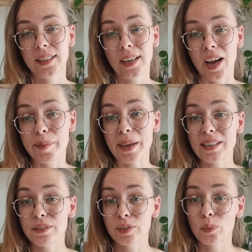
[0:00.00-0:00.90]
I made
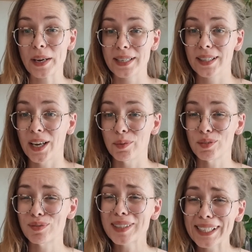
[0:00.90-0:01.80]
it for a wedding that I was
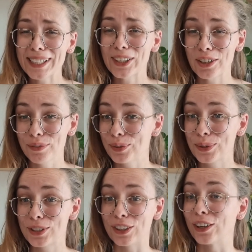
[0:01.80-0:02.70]
really looking
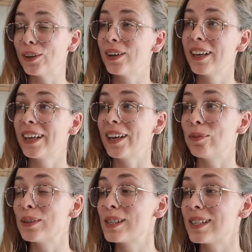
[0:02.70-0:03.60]
forward to. It
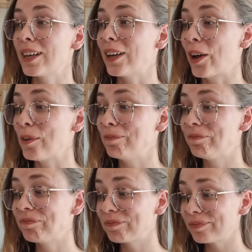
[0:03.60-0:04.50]
was,
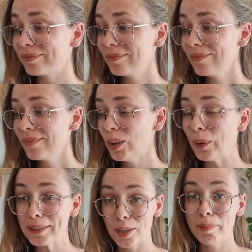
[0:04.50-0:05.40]
I
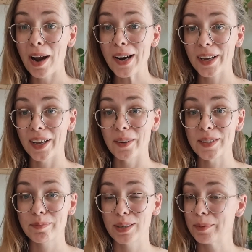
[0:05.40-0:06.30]
went to America, it
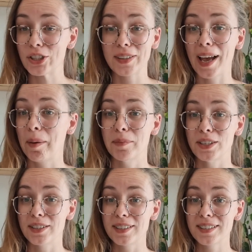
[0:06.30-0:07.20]
was pretty much in the
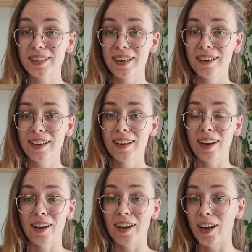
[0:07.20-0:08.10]
Hamptons.
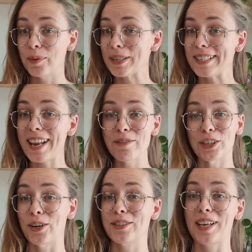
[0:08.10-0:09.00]
I would never
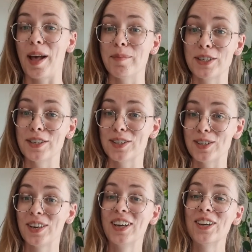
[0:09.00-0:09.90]
go to the Hamptons
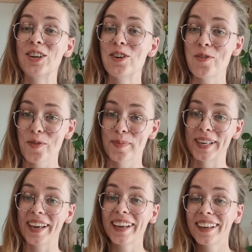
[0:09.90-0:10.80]

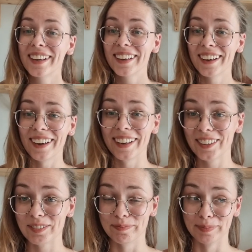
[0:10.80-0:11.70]
normally.
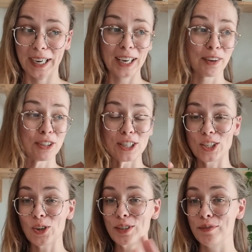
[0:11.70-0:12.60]
My life does
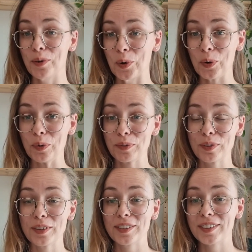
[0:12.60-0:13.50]
not involve
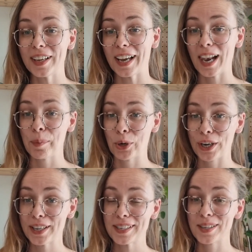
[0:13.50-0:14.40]

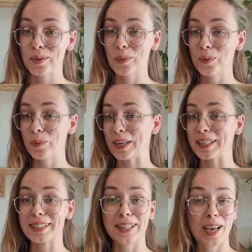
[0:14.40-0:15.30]
glamorous
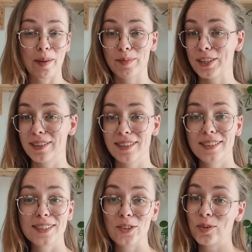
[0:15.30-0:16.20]
weddings in the
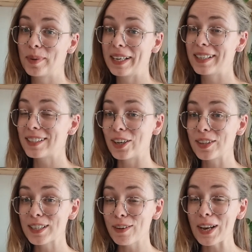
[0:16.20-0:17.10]
Hamptons normally. So
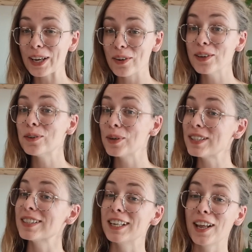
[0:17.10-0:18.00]
this felt like a real
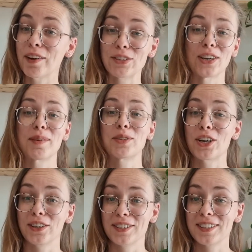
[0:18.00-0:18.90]
once in a lifetime
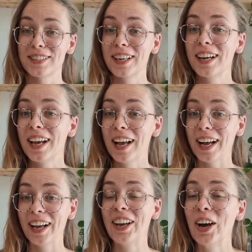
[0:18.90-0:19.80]
chance.
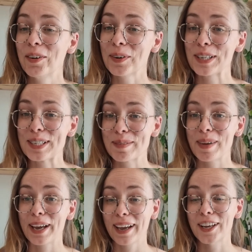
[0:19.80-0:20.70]
And I wanted to
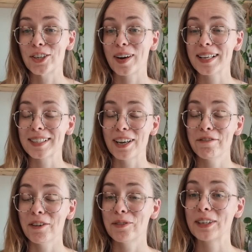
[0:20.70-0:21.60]
make a dress that I
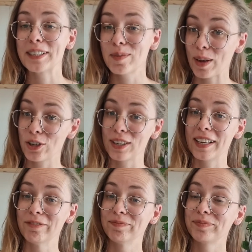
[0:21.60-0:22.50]
felt really special in.